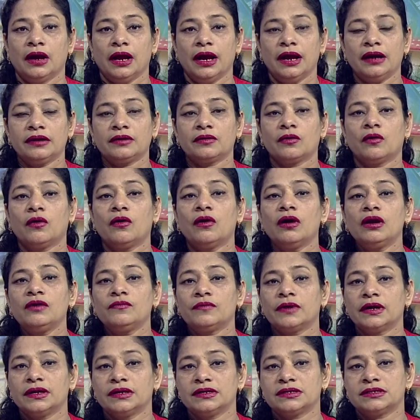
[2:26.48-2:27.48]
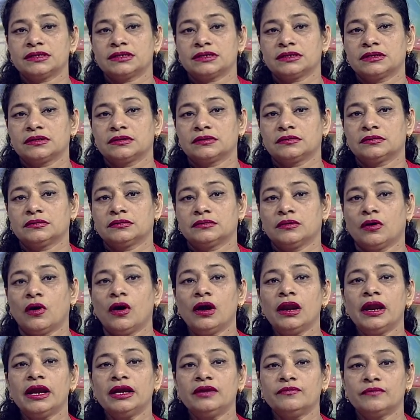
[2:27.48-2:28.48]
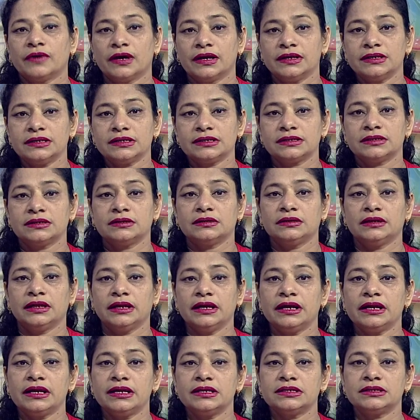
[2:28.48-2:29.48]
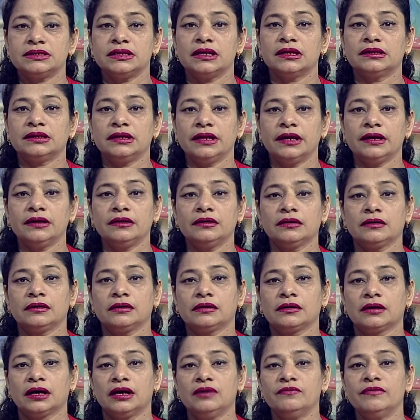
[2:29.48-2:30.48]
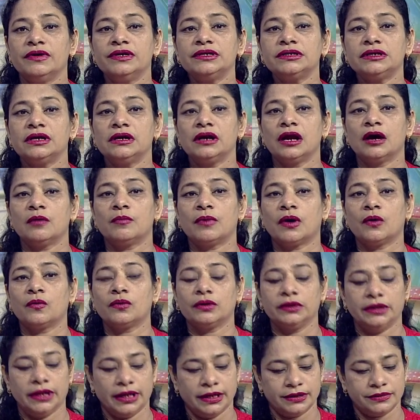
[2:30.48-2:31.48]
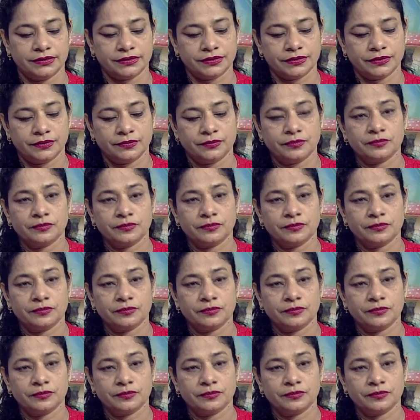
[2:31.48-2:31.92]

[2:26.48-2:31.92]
at all once. All at once, there is nothing conventional about that.